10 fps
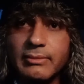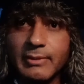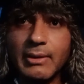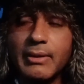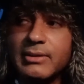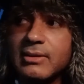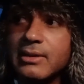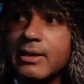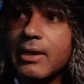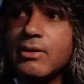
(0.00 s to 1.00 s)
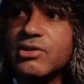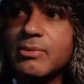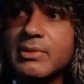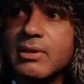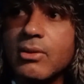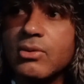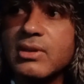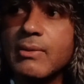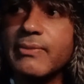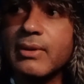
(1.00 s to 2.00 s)
well, I should say that nursery was
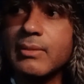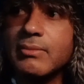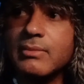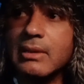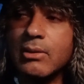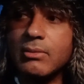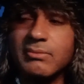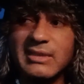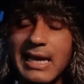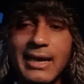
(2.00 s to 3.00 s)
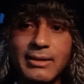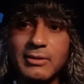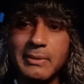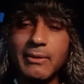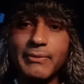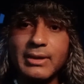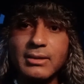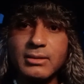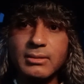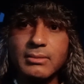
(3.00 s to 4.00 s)
closed down for a good 10, 12
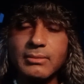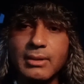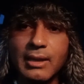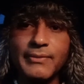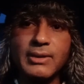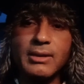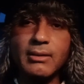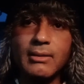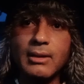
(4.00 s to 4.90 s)
years, 11 years.